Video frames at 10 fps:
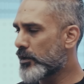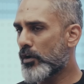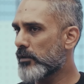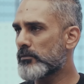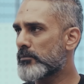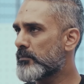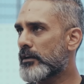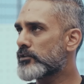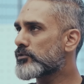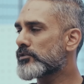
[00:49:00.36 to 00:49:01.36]
not able to
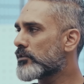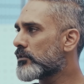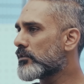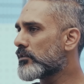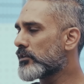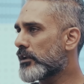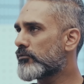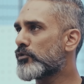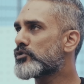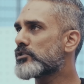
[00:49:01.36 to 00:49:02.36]
manage to
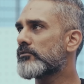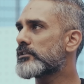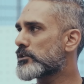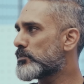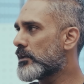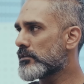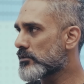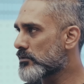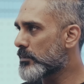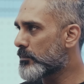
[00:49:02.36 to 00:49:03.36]
give good service
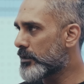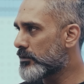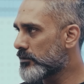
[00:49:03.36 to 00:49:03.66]
experiences to people either.